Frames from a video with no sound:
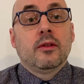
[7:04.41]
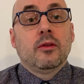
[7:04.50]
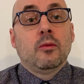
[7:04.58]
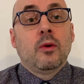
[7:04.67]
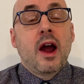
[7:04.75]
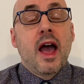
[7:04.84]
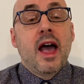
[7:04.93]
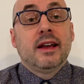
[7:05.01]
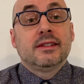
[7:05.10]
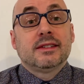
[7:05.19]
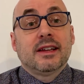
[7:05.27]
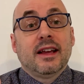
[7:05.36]

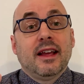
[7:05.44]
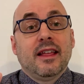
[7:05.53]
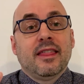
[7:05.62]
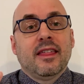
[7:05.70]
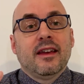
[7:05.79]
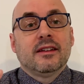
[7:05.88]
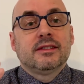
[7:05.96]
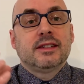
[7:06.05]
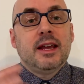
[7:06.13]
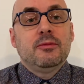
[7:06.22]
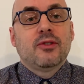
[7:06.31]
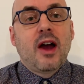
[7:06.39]
Whereas the
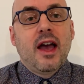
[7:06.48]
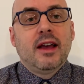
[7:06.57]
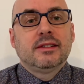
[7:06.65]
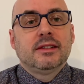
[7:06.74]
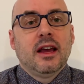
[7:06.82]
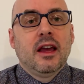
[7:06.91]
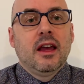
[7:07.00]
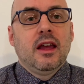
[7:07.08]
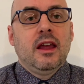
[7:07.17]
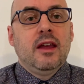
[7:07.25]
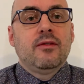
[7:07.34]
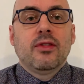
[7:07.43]
steamed rice,
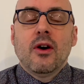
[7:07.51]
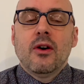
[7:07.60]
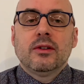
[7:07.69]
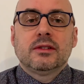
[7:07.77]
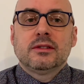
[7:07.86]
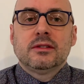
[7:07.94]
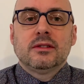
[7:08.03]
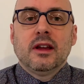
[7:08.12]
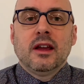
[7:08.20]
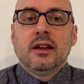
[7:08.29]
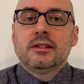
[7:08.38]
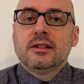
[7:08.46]
even though
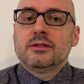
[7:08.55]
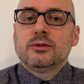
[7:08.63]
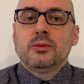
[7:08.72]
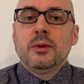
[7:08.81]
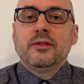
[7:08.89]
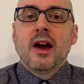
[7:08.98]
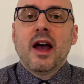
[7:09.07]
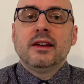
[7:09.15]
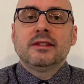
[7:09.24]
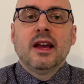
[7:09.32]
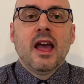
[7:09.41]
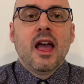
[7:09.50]
it's sweet
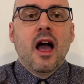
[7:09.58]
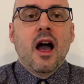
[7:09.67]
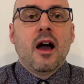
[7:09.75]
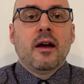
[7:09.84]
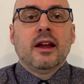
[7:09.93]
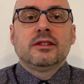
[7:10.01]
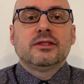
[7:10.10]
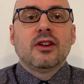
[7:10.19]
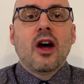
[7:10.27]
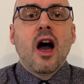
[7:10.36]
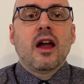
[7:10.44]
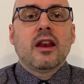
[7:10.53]
rice, it's
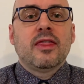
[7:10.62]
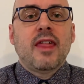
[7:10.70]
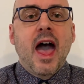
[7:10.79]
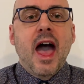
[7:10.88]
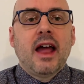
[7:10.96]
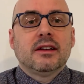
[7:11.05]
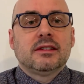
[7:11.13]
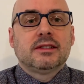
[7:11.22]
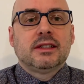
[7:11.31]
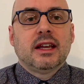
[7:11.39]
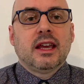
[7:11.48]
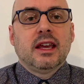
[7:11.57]
not that
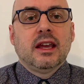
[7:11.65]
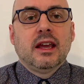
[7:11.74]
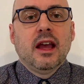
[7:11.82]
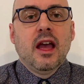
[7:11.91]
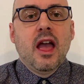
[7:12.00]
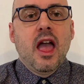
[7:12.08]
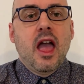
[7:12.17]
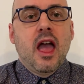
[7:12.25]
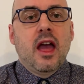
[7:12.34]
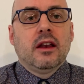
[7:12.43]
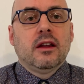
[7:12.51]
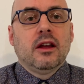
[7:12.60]
sticky,
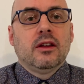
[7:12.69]
and